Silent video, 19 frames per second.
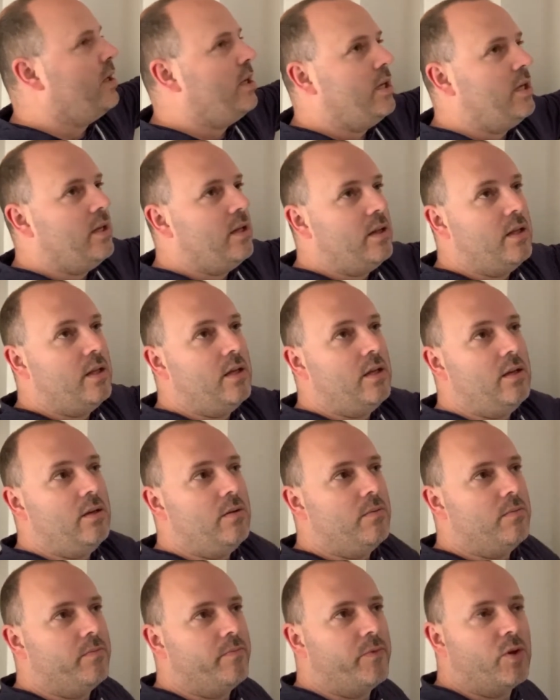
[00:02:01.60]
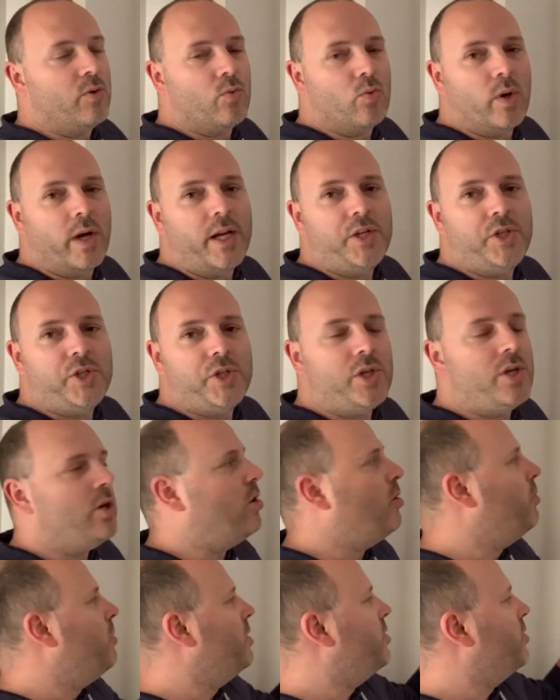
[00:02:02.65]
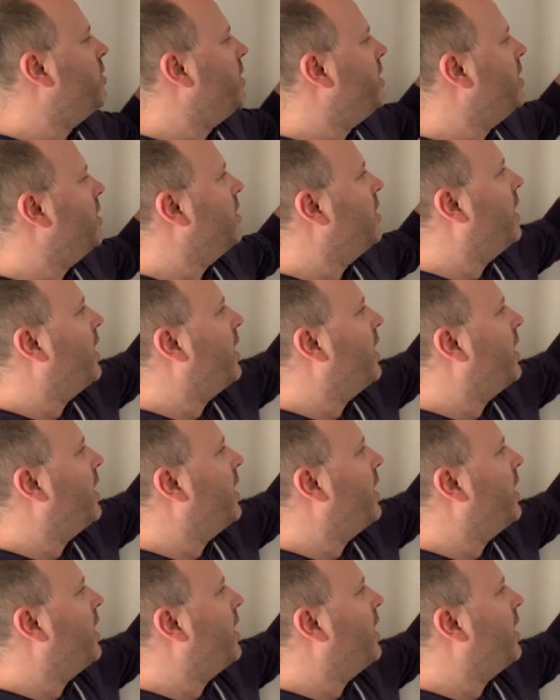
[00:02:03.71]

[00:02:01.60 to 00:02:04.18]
the ratio between the